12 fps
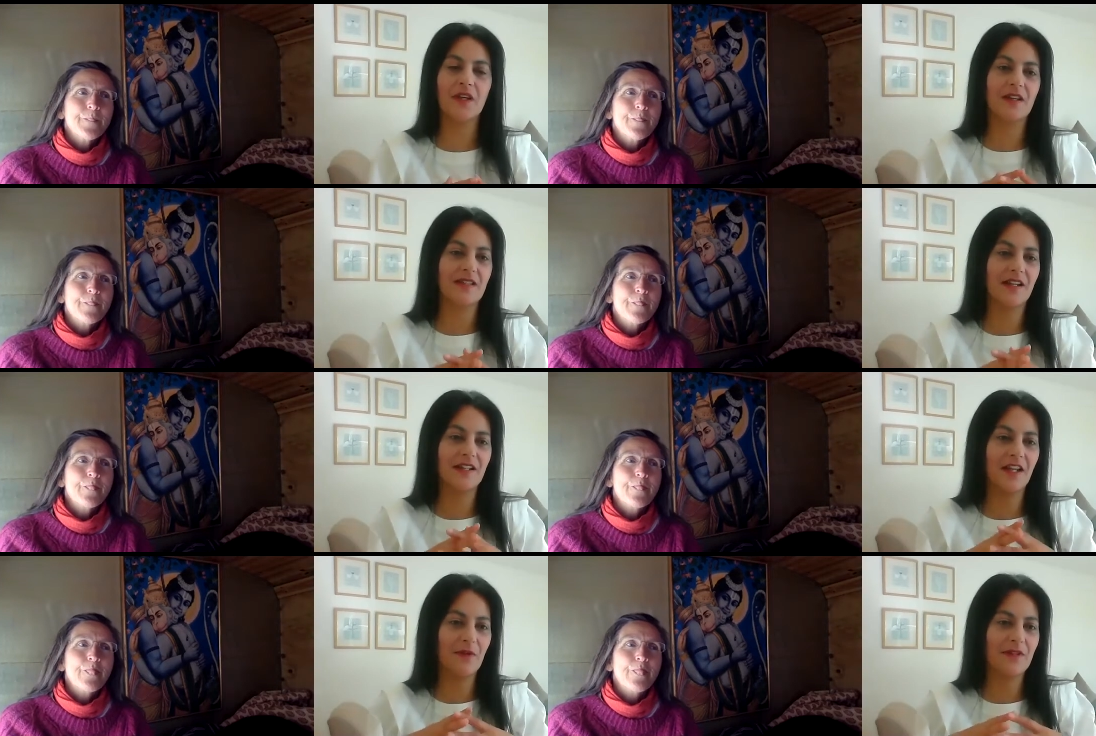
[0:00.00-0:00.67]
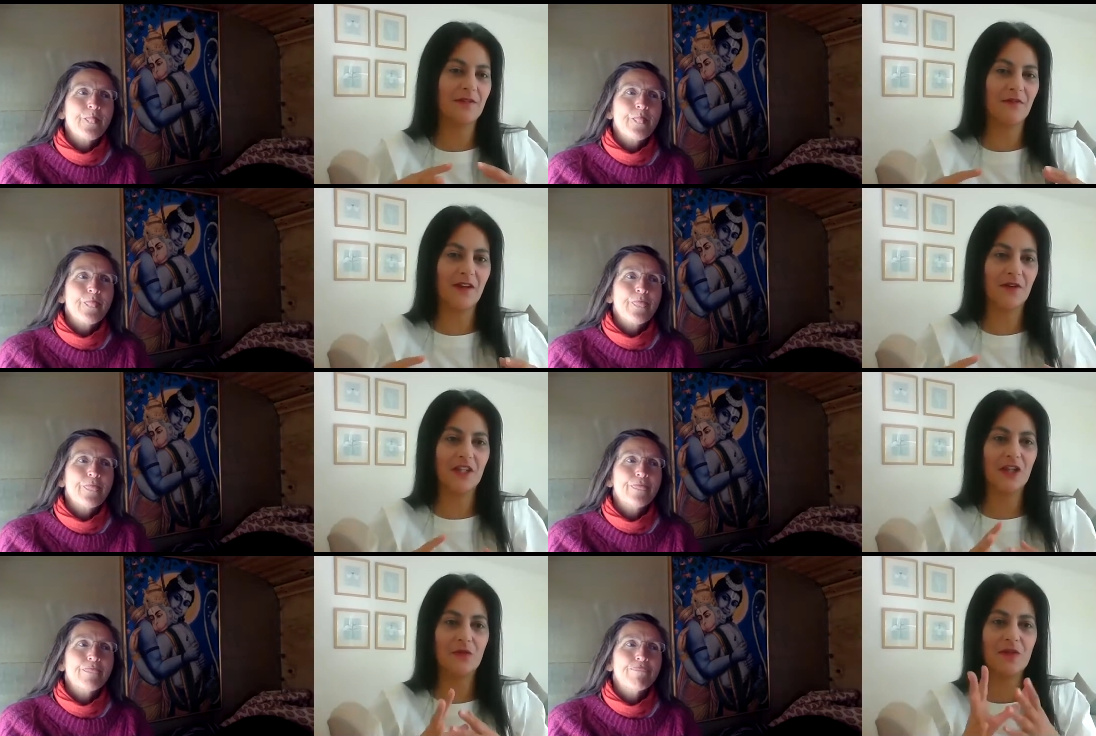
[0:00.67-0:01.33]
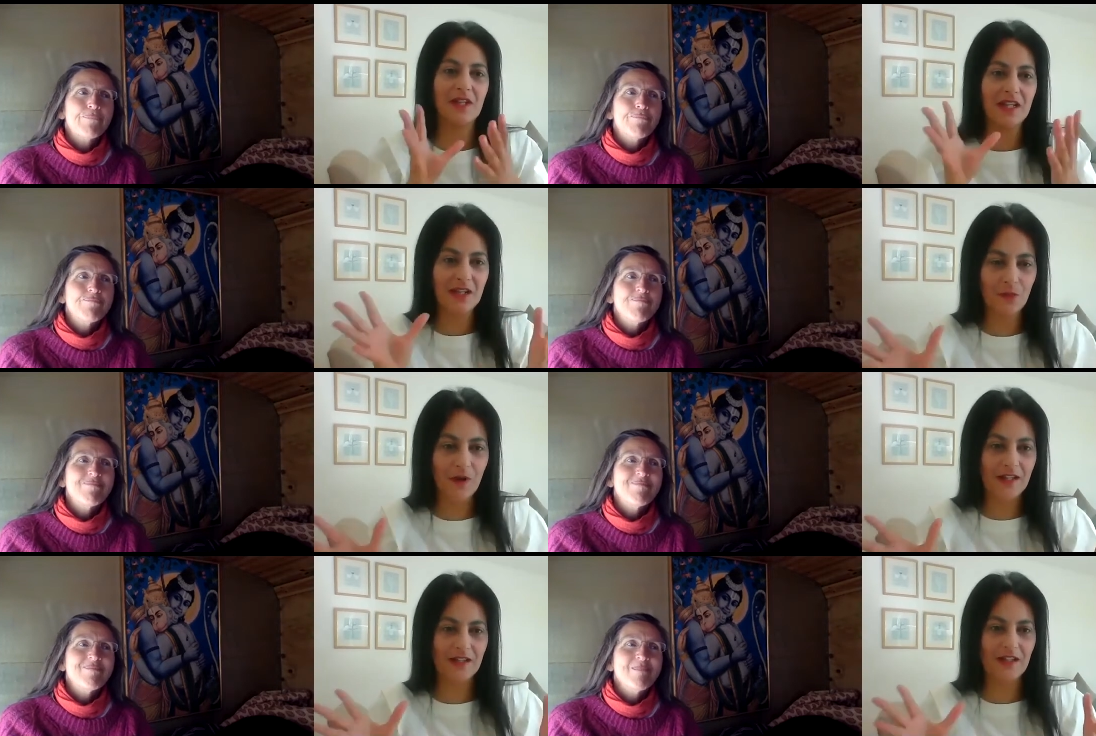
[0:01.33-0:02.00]
Speaker 1: it, because I know it's a very unique
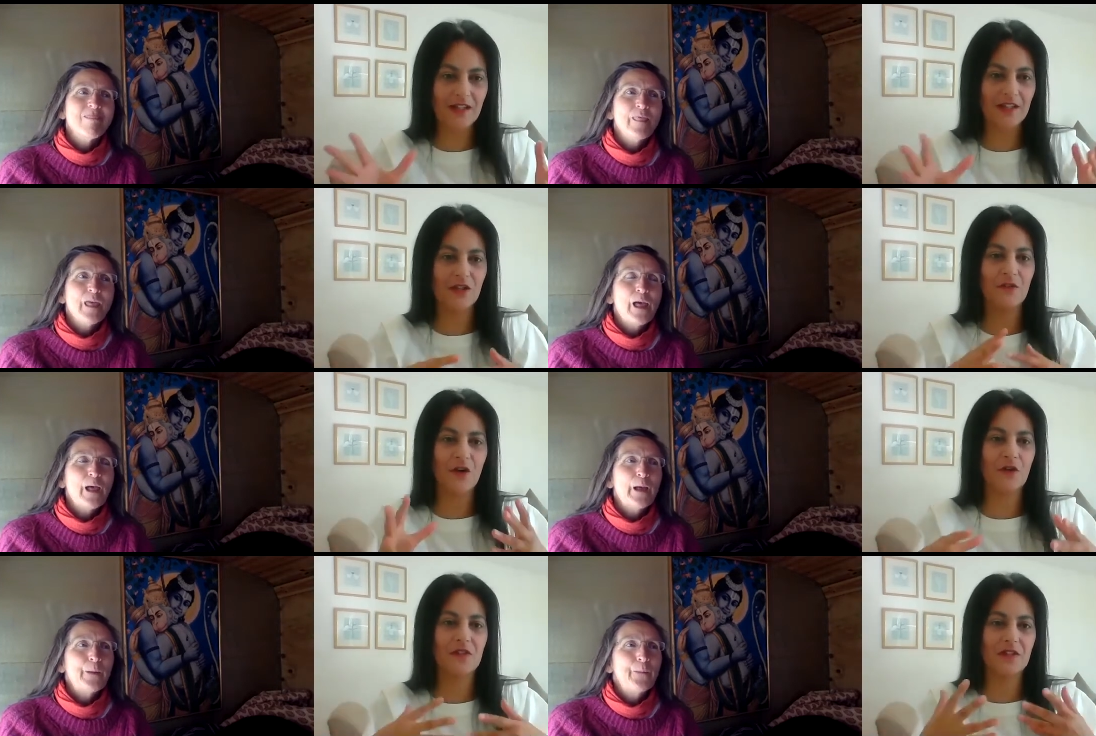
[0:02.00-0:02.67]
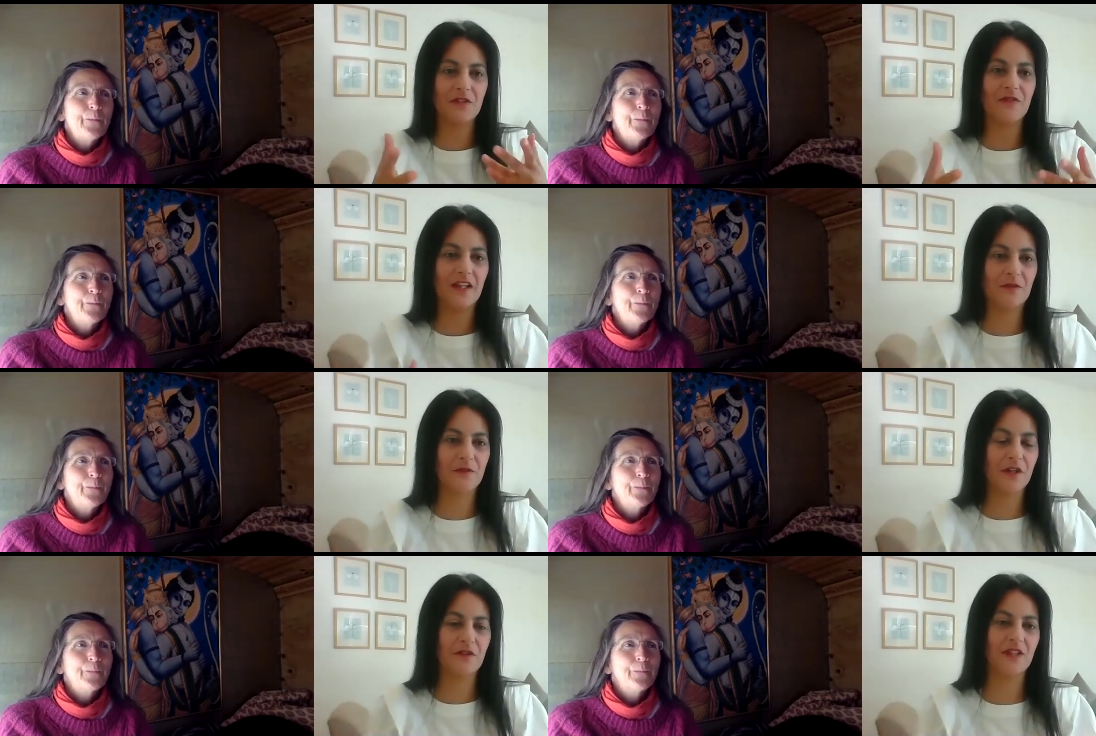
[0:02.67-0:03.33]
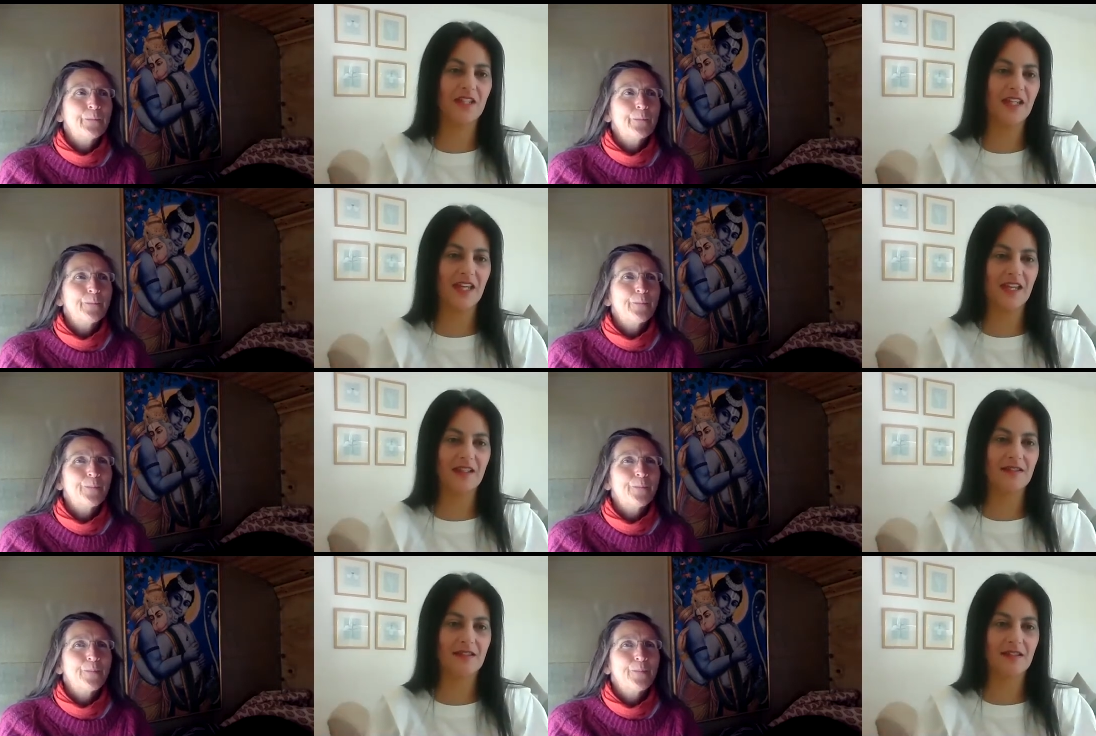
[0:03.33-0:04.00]
way that you've evolved and developed over the
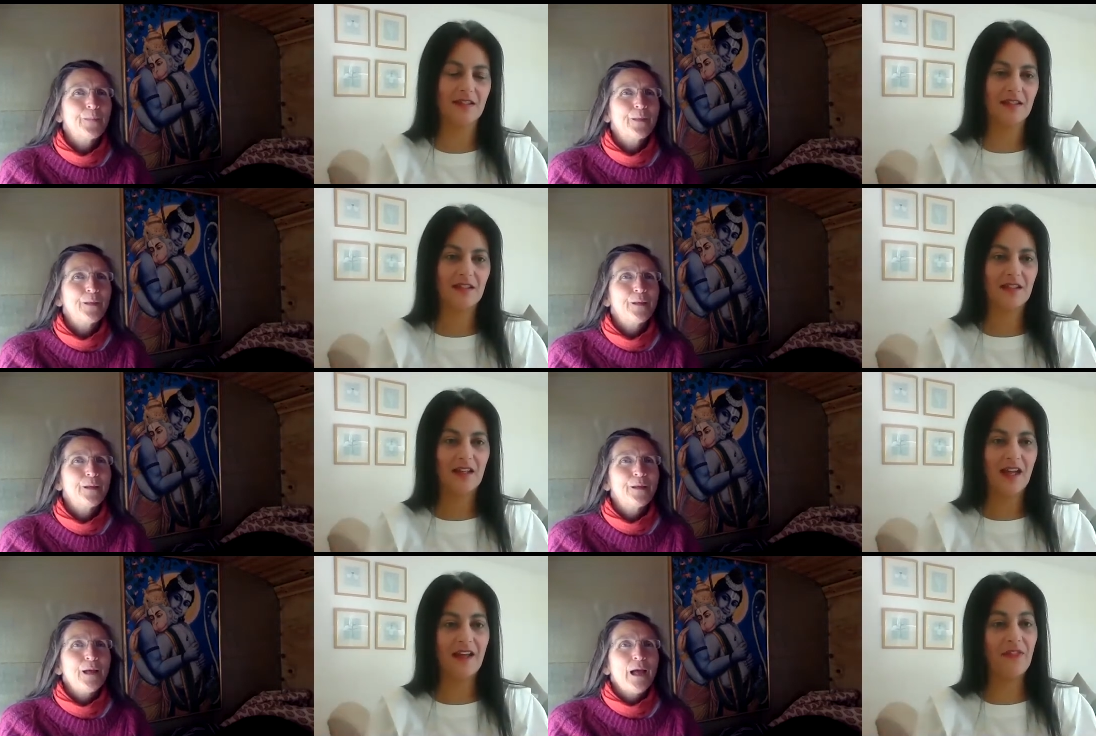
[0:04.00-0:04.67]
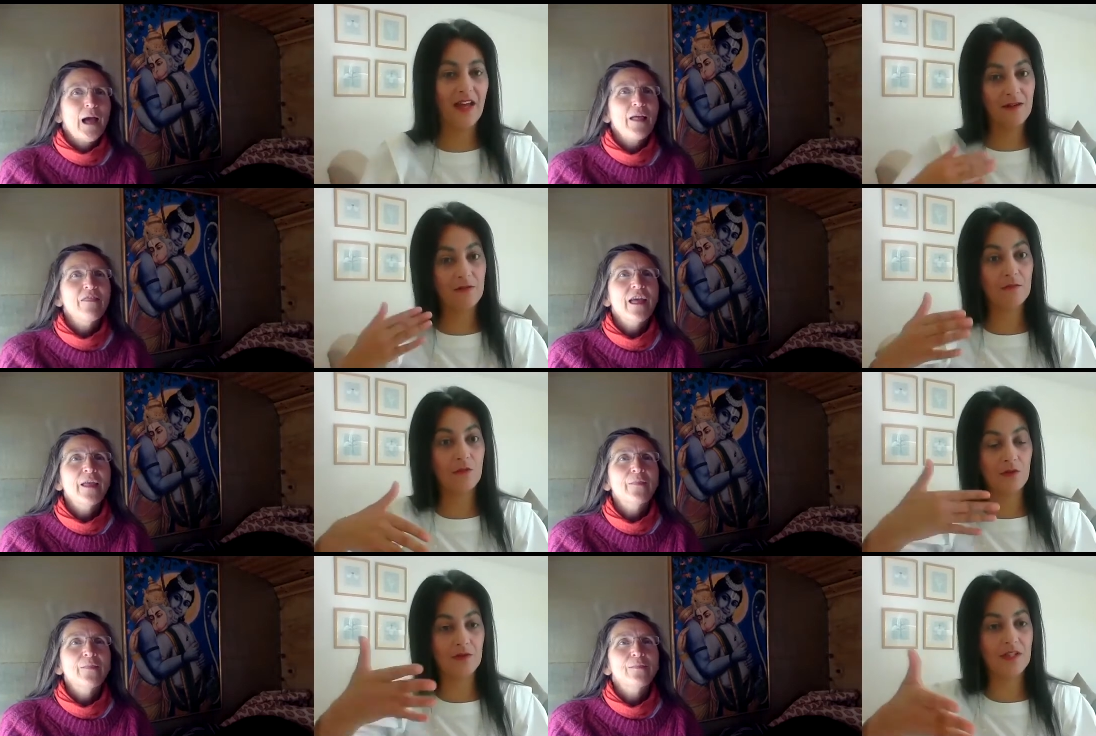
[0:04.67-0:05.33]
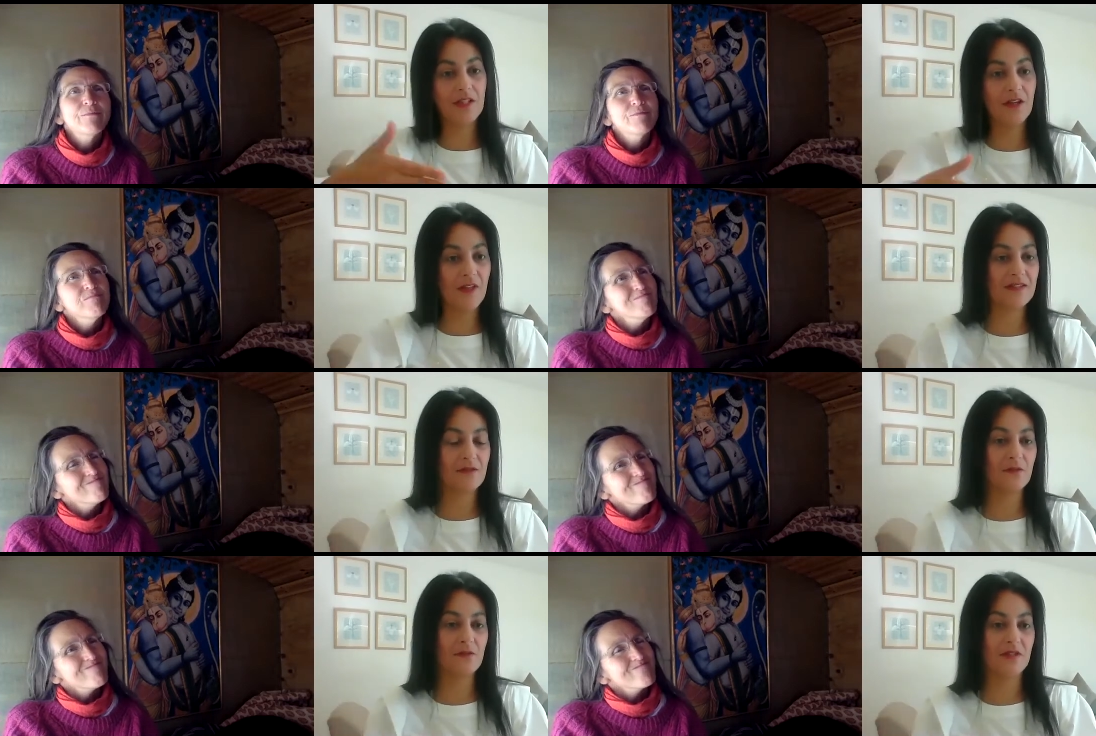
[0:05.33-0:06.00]
years, and that you know
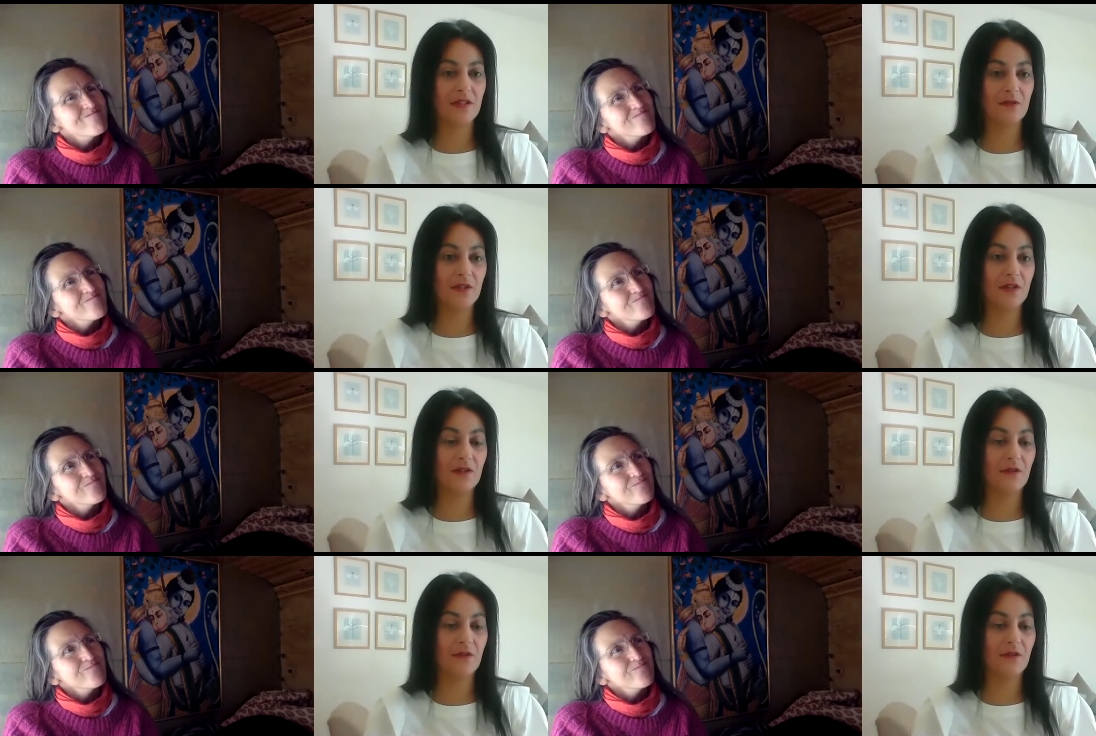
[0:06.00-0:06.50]
that's also you